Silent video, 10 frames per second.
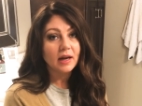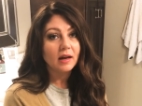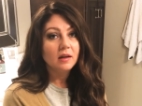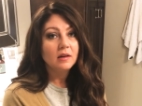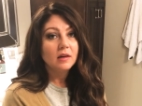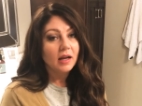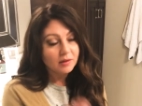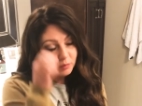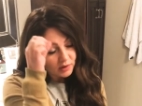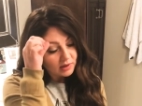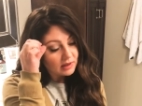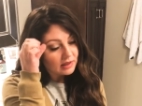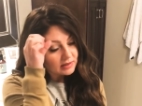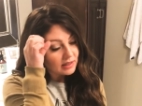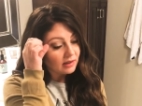Yeah. And one of the
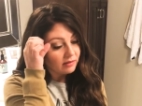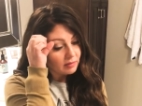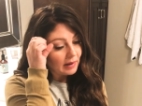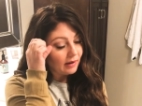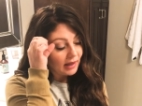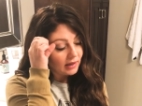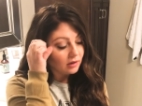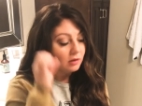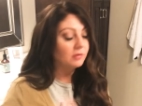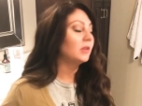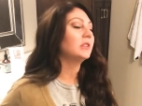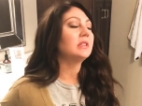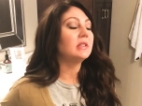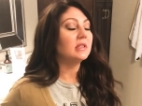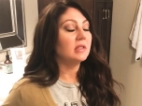things I love about Halo
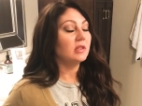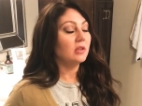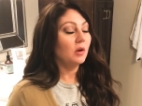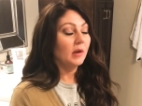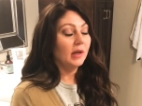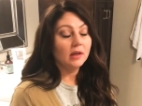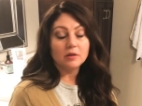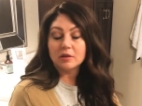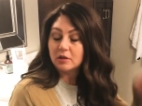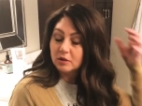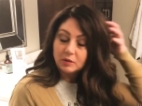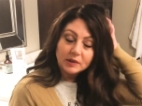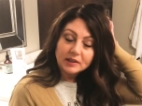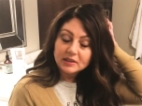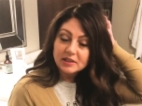versus the sew-in or the
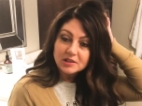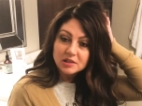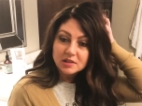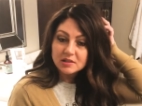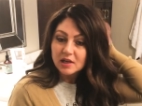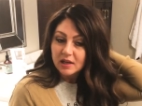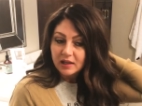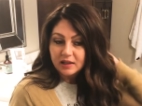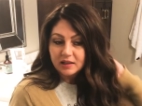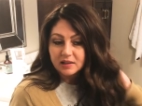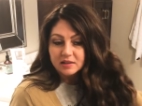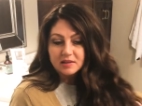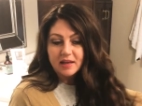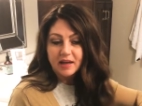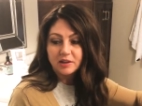glue-in extensions is
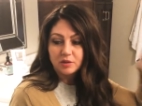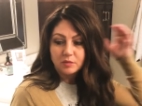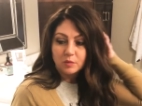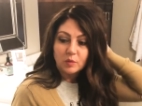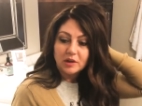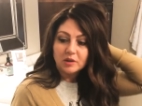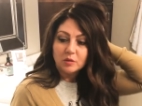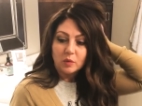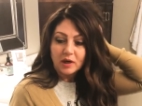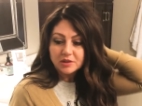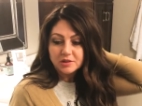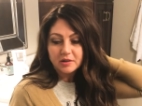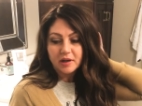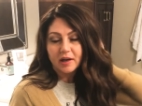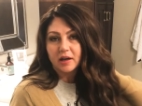that when you wash your
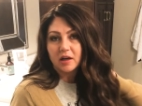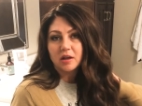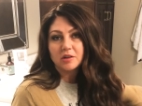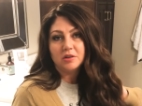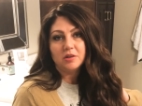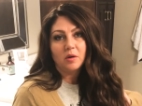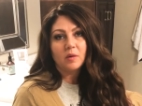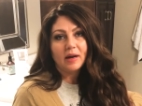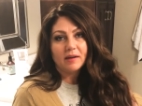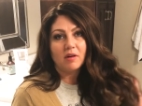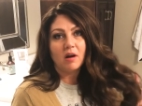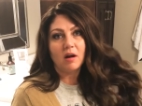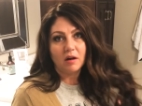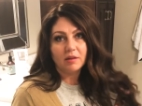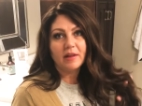hair, you don't have
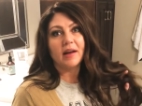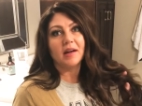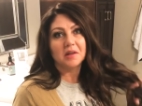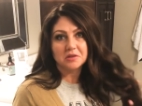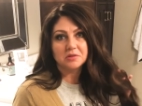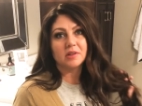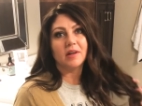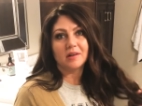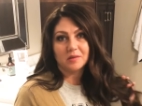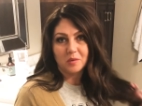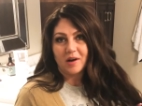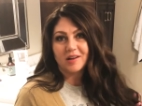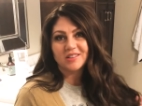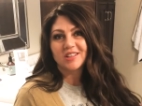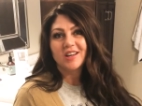all that extra hair to
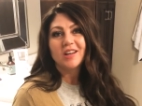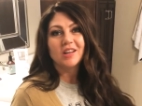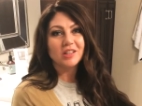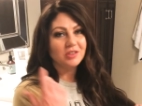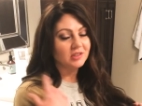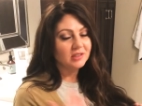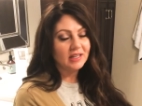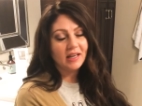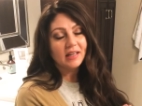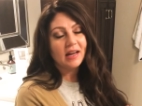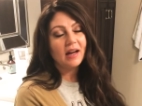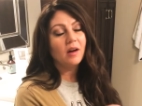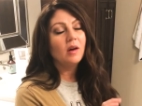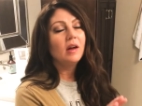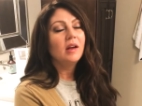wash. Because you just take it
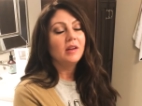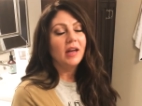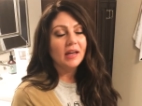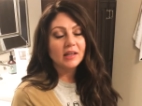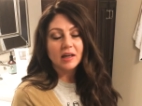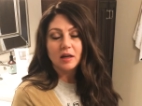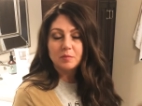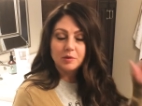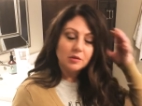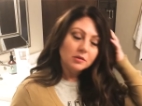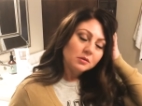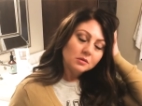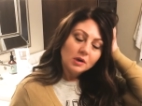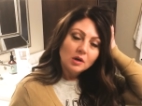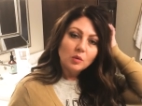out, you hang it up, you
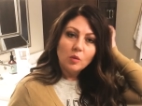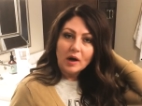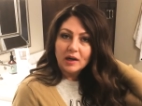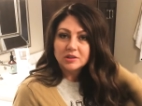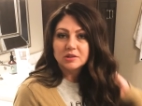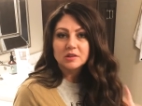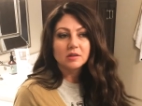wash